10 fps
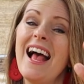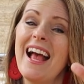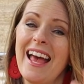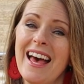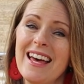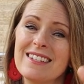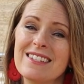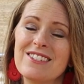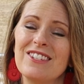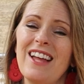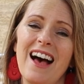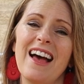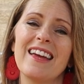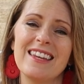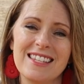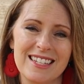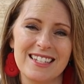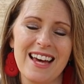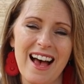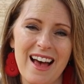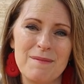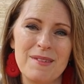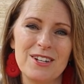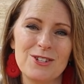and July is the time